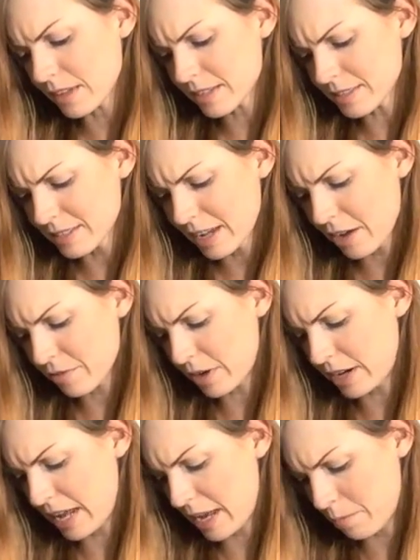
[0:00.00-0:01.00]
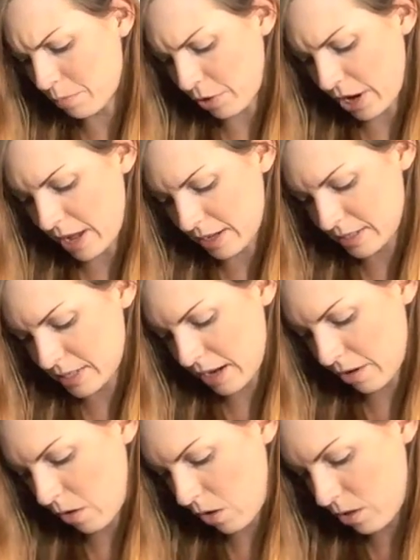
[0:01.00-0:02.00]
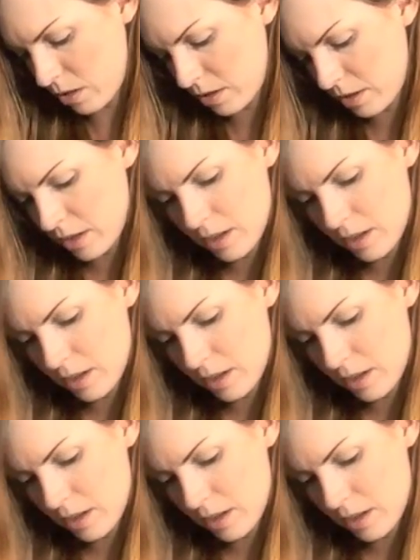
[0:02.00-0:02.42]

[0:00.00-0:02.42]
doesn't have a name brand at all.